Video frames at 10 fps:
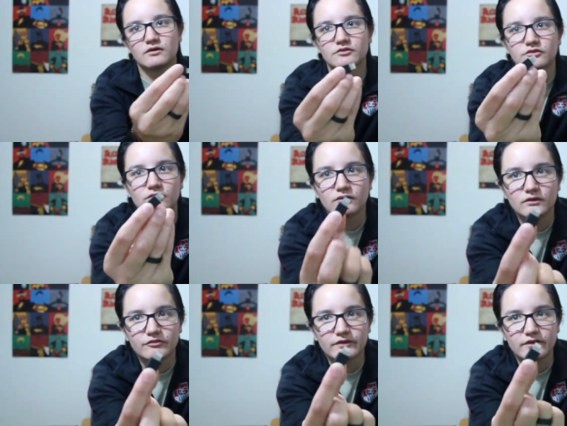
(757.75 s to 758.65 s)
So
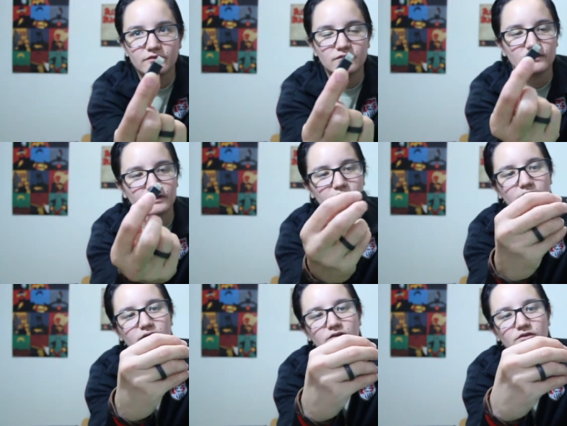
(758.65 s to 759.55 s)
if you're not using the
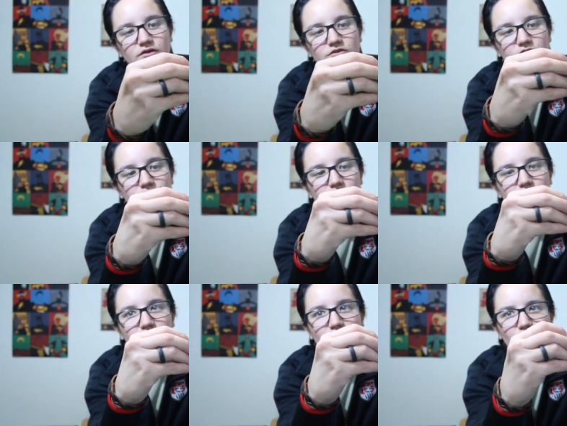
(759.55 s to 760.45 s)
lightning, you can just,
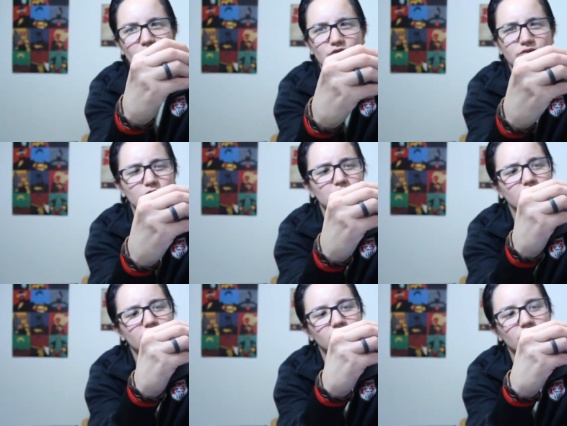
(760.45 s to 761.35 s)
wow, it's really
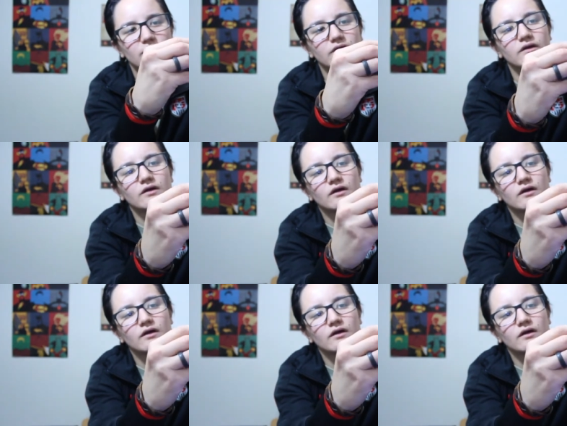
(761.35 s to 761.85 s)
blurry, I'm sorry.